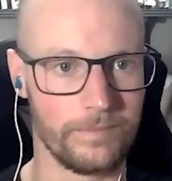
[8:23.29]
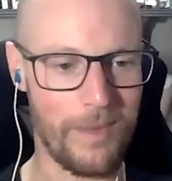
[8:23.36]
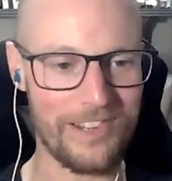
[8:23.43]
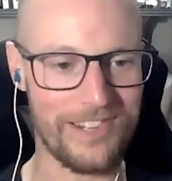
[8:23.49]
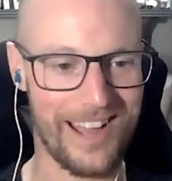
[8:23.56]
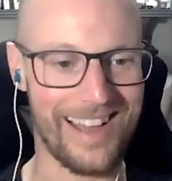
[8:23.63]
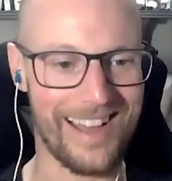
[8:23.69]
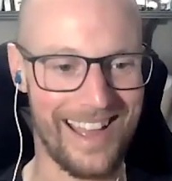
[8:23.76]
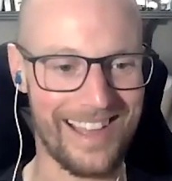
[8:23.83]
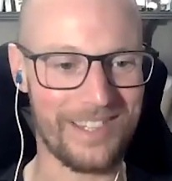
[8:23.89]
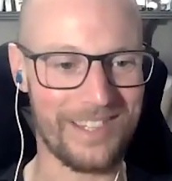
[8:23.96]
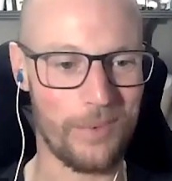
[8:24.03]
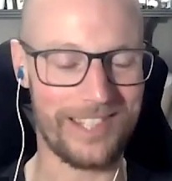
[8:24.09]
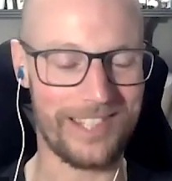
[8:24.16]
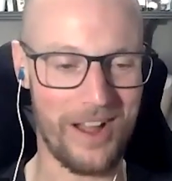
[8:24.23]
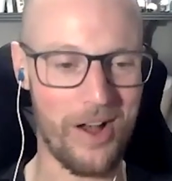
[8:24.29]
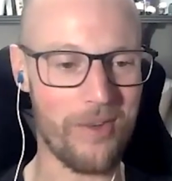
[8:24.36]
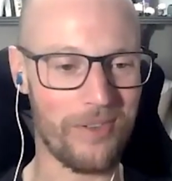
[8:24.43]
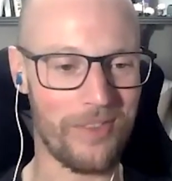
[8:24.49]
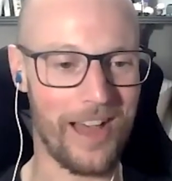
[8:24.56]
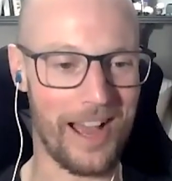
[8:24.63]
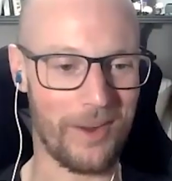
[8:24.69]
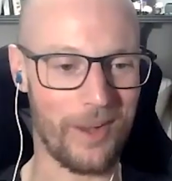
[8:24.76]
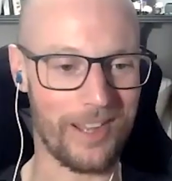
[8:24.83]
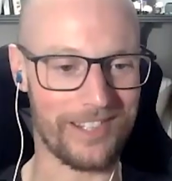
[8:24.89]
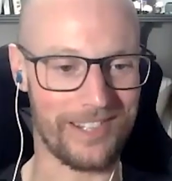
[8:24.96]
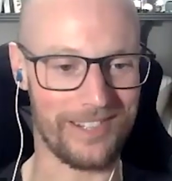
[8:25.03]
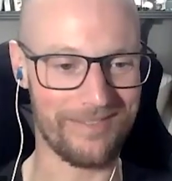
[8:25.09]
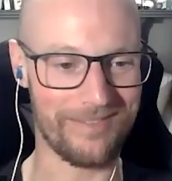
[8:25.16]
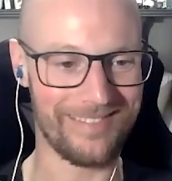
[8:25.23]
Pretty much, yeah. So we start off with that
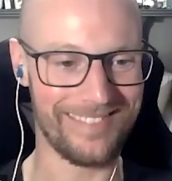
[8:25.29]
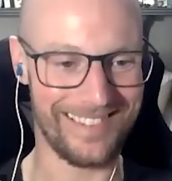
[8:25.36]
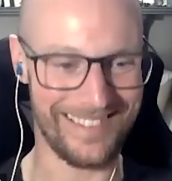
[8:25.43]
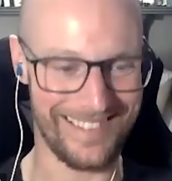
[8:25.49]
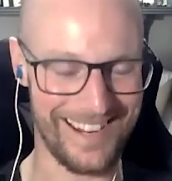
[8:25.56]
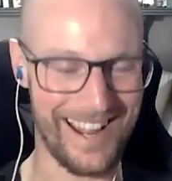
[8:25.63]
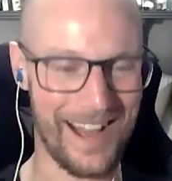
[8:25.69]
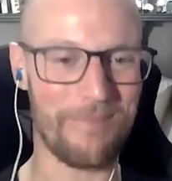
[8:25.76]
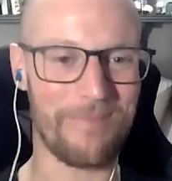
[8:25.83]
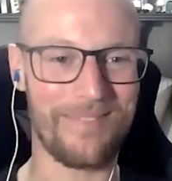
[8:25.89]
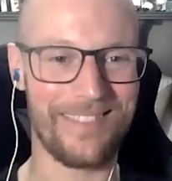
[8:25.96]
question. Yeah,